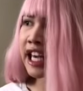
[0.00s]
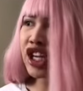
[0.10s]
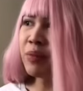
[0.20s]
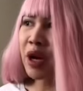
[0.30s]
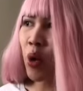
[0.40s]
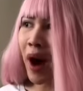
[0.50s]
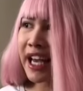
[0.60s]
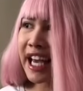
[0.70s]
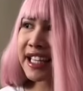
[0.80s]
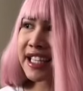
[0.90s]
Can you be
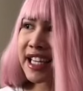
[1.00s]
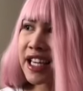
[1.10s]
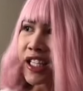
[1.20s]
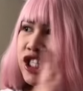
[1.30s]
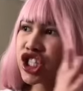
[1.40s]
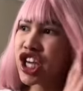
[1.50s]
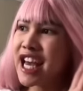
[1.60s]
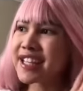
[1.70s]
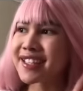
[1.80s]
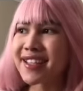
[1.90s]
quiet?
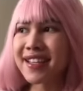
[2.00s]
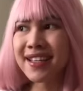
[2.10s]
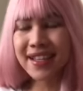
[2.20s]
Shit.